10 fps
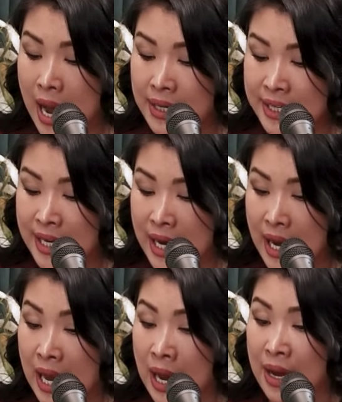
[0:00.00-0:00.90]
I
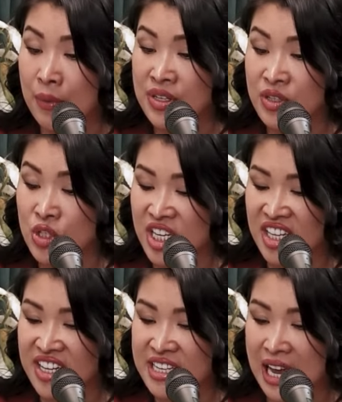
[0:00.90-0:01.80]
can't. I was
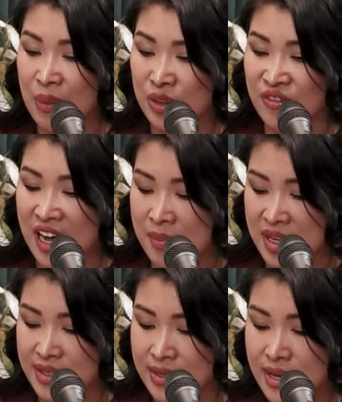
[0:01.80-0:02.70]
seeing this. I want to
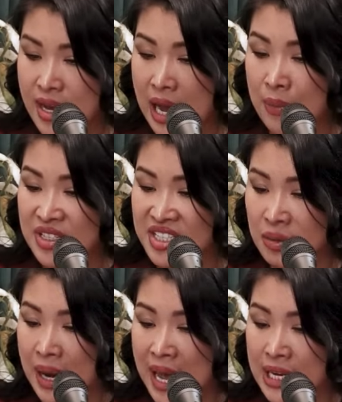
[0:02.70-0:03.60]
vomit. Mm-hmm. I was
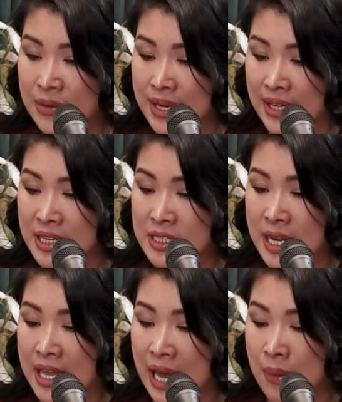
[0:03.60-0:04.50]
so angry at this,
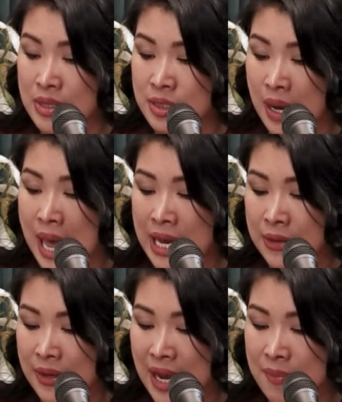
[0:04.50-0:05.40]
and I was so
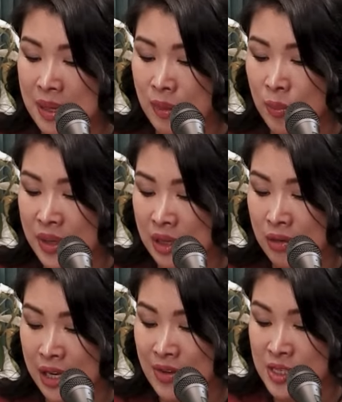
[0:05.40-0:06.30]
angry at people being
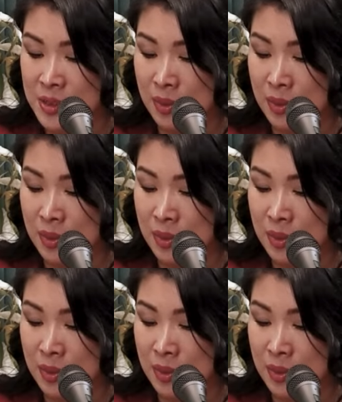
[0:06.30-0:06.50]
okay with this